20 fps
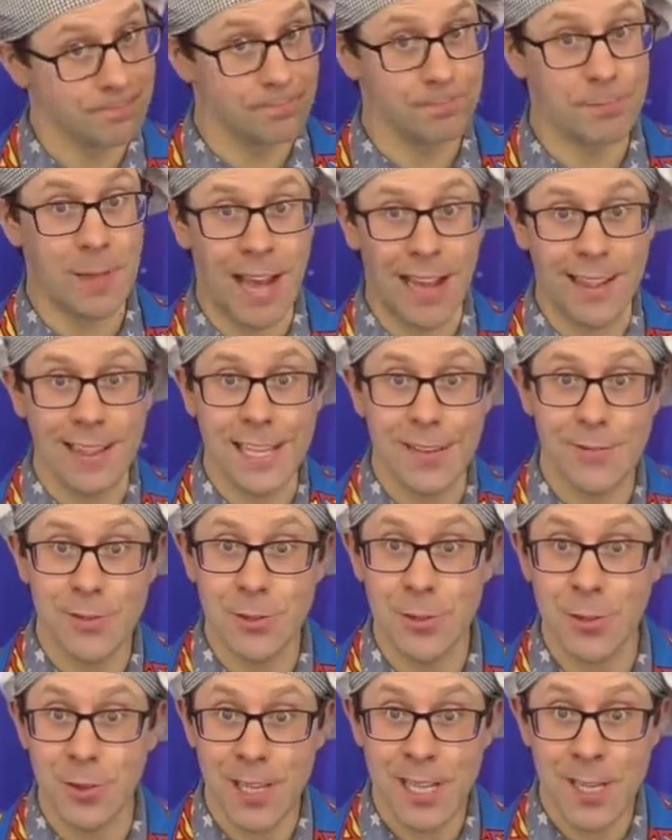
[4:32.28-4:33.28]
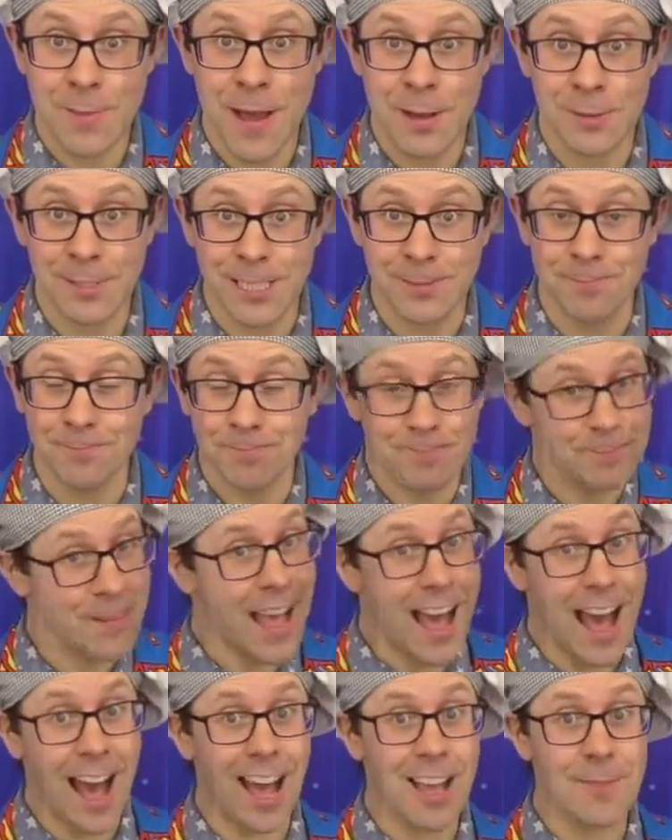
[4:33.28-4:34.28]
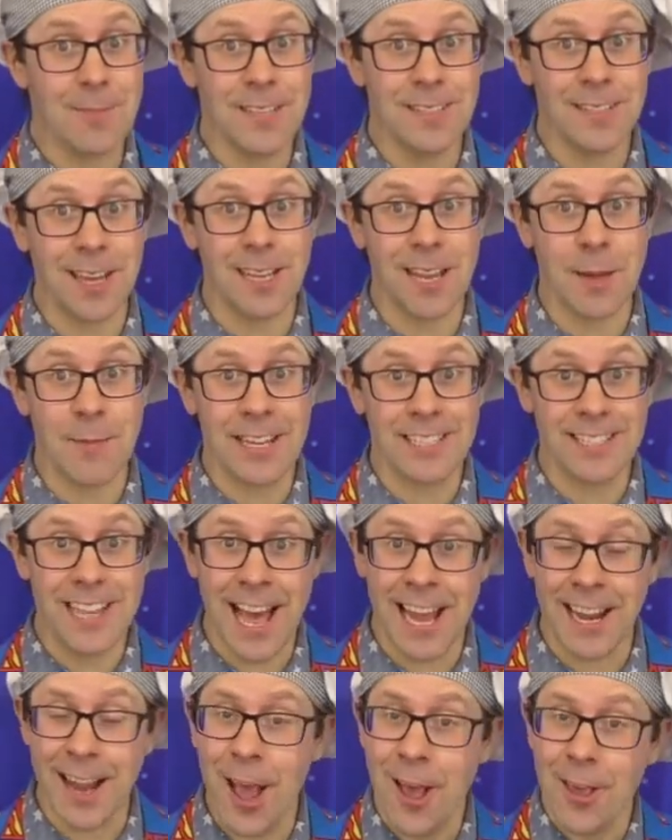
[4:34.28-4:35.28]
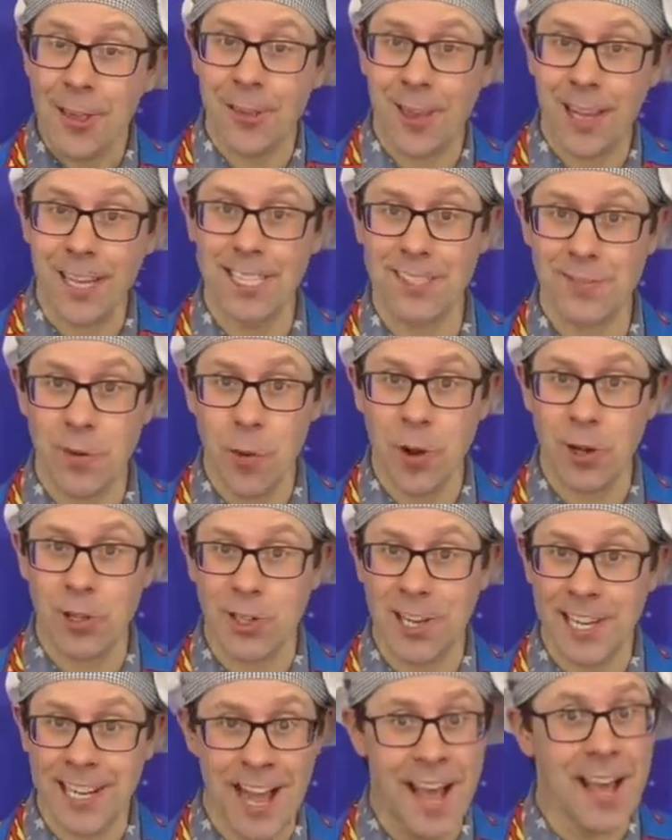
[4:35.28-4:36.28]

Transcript: I'll leave you to think about it. I've been Dynamic Dan. Thanks for watching.